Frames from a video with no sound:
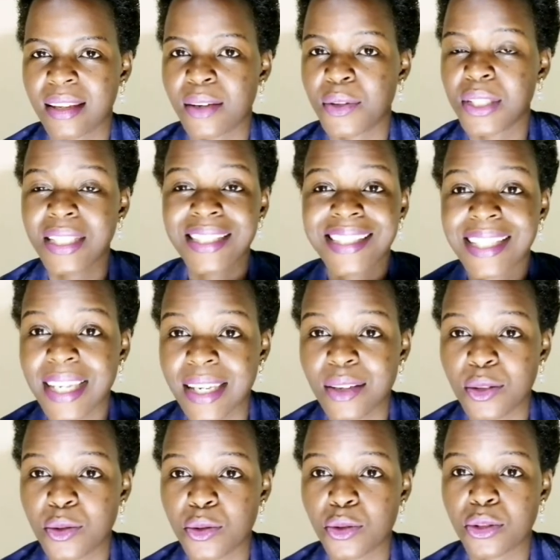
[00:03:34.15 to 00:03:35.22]
they will just take
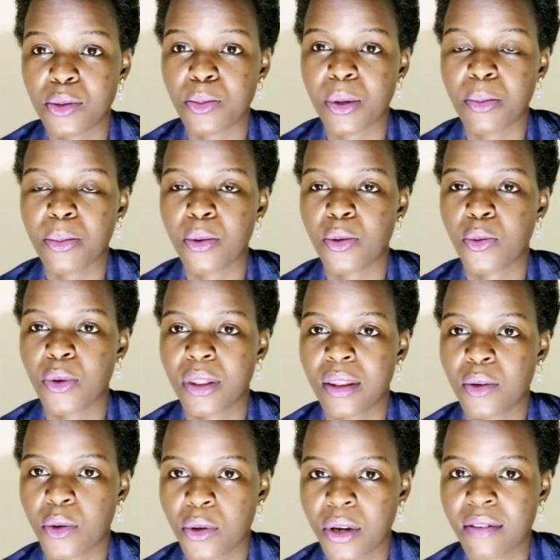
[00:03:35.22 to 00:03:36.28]
you to those people
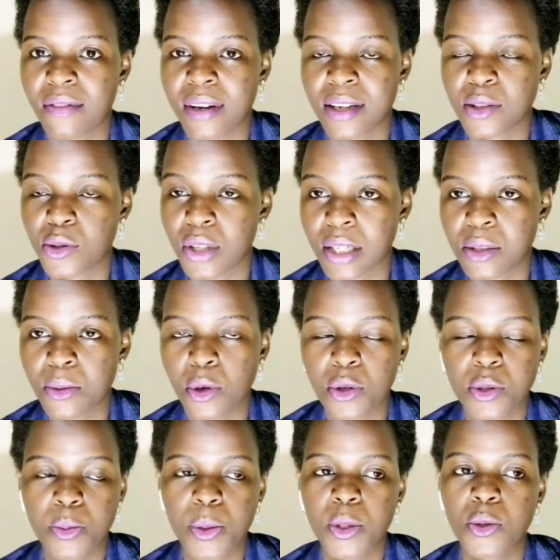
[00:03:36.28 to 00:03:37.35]
with coronavirus, that
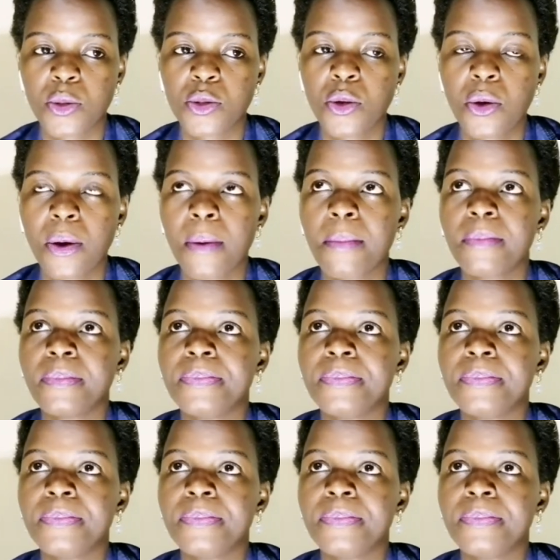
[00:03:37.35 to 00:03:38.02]
hospital. So